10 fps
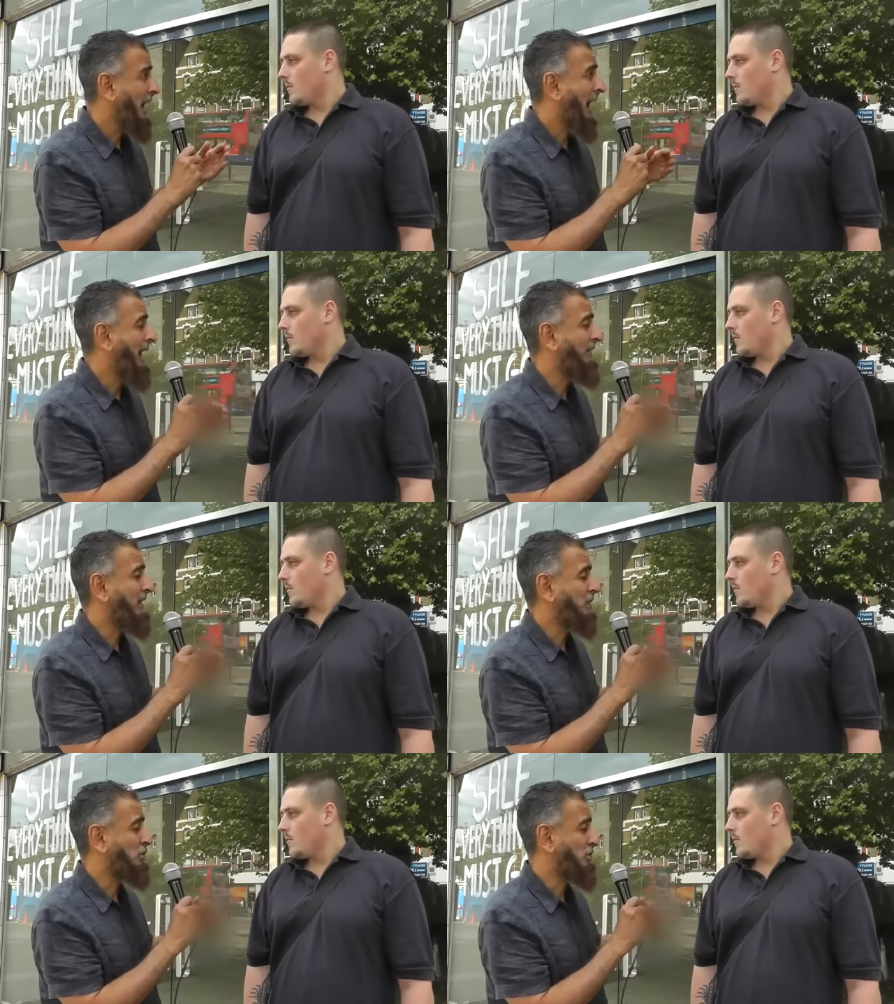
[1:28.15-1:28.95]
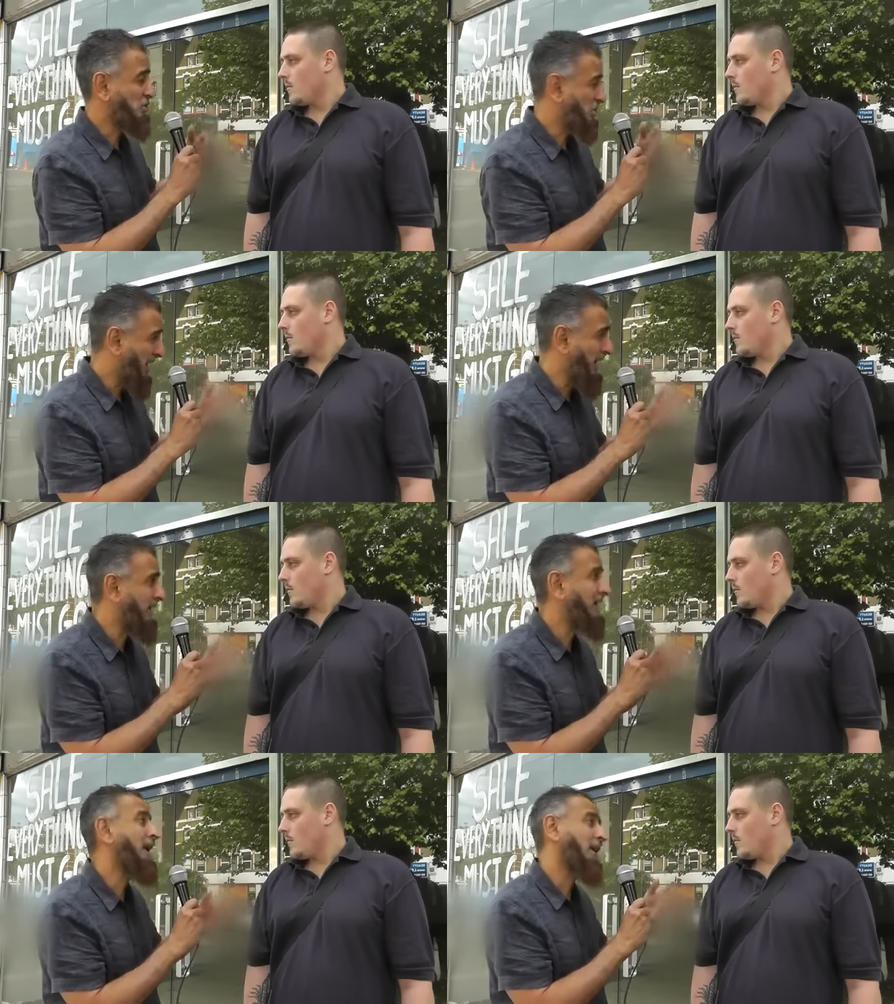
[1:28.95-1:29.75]
Speaker 1: and that
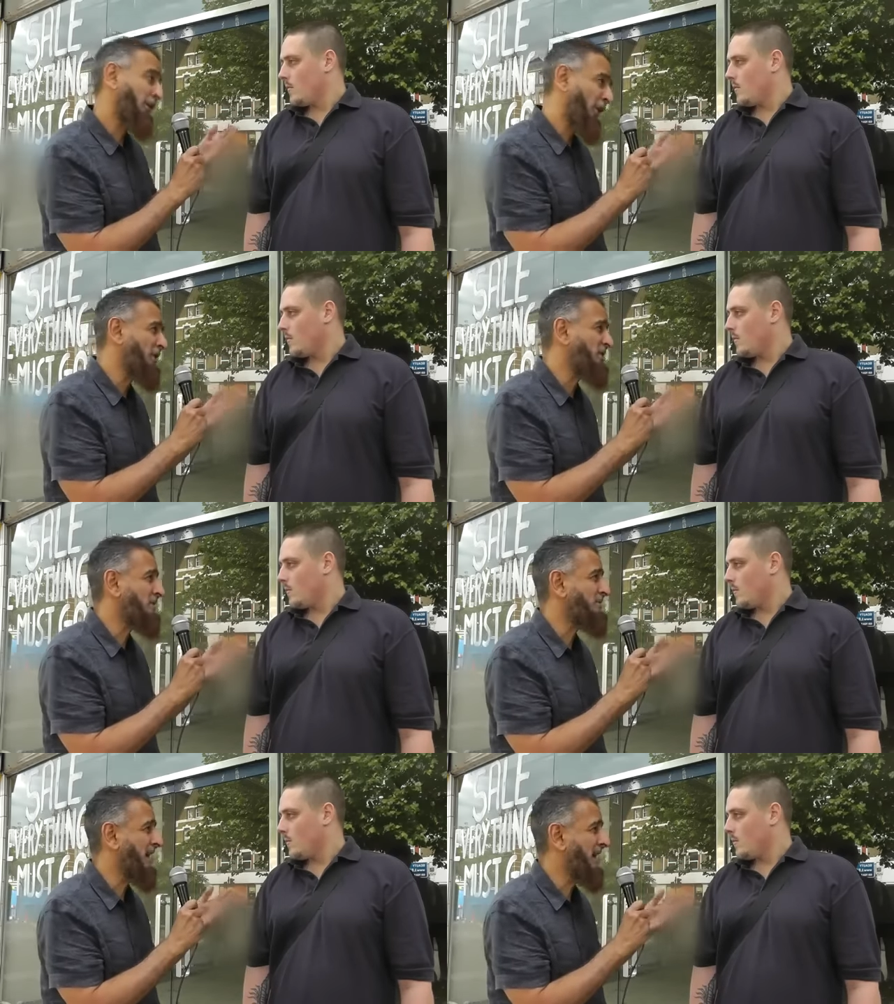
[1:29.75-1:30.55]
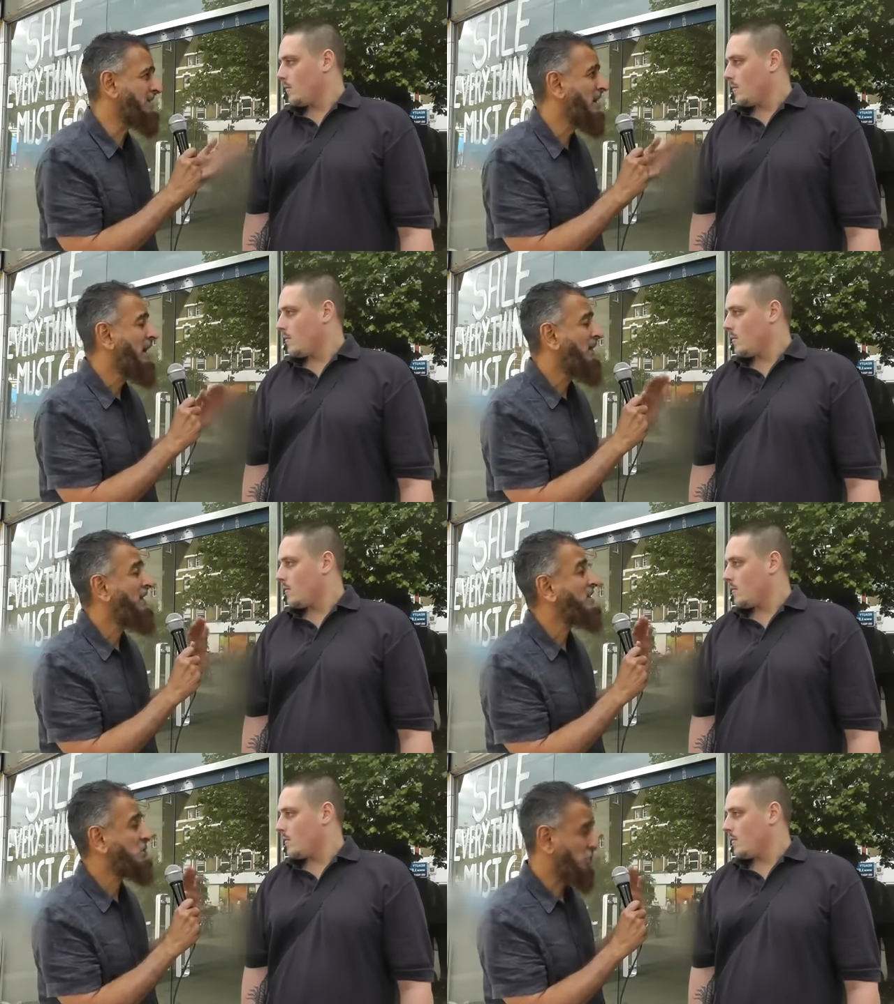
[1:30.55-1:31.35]
Christianity and Catholicism says
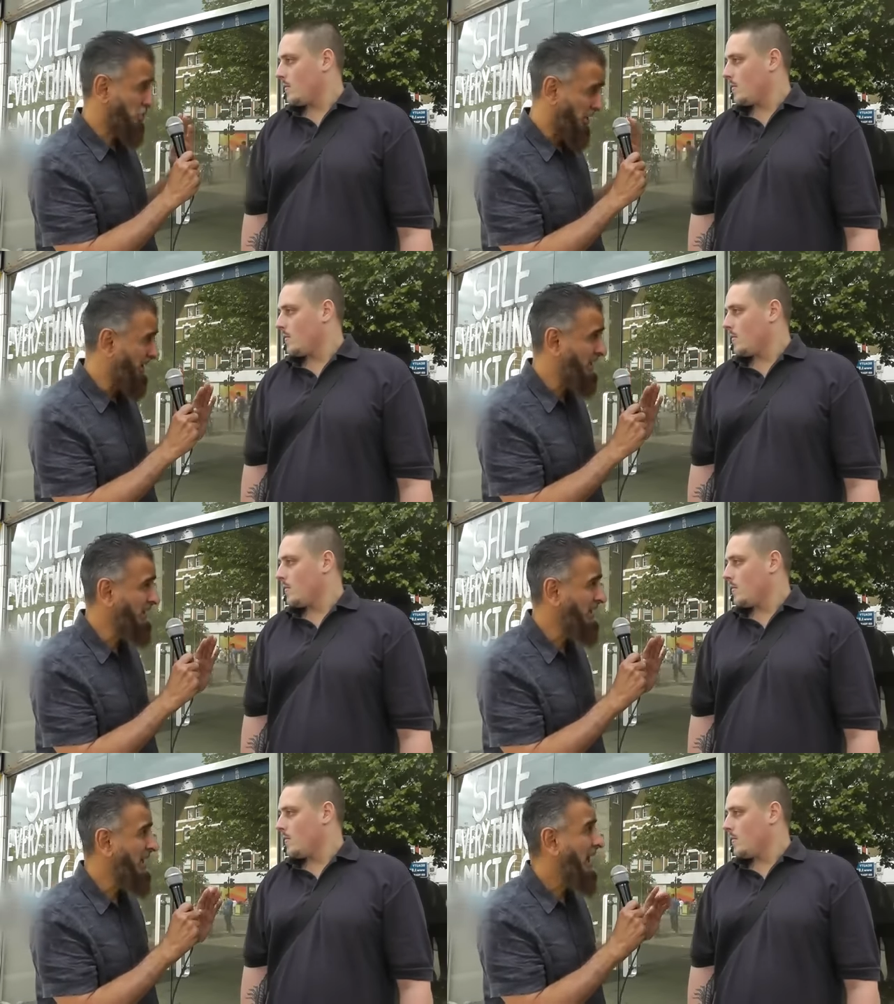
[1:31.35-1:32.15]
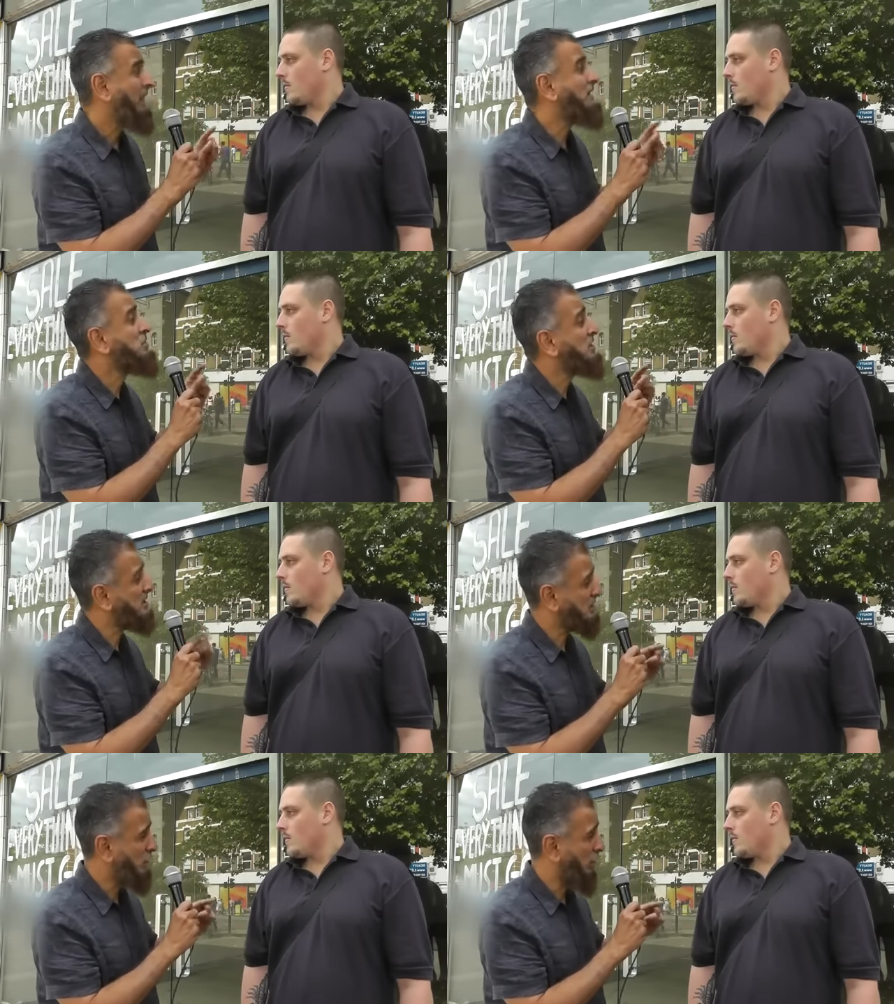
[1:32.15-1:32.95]
there is Trinity and that
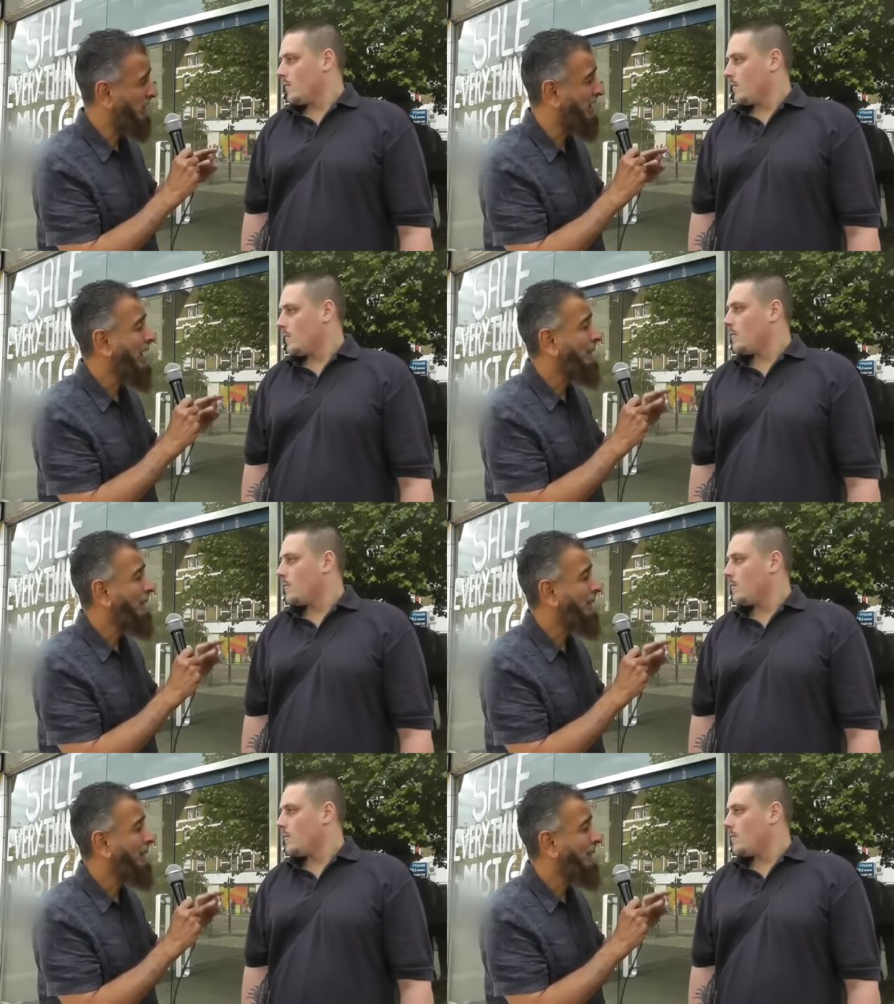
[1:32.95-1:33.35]
Jesus is God.